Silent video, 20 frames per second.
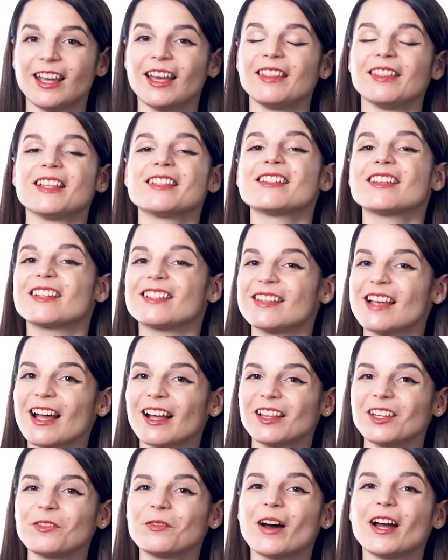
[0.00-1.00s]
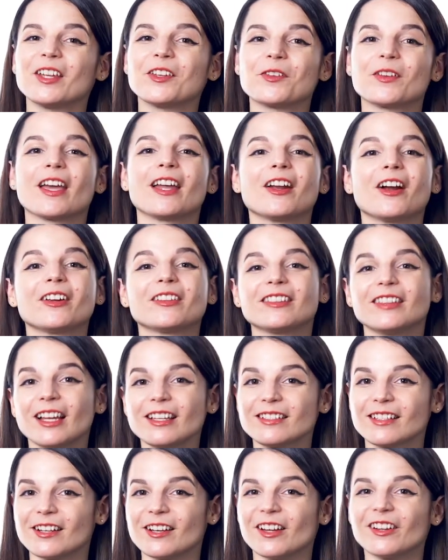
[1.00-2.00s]
that's exactly why you get our
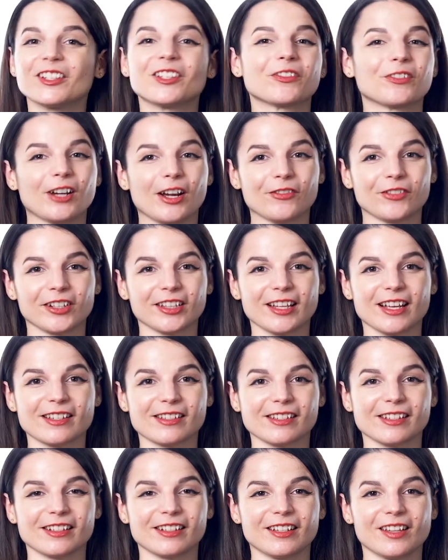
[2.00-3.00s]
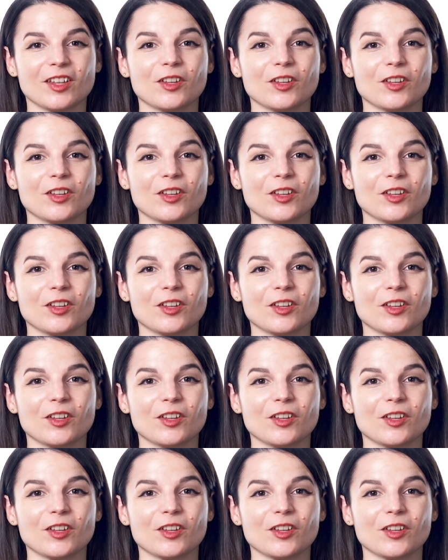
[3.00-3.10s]
lesson notes for every lesson,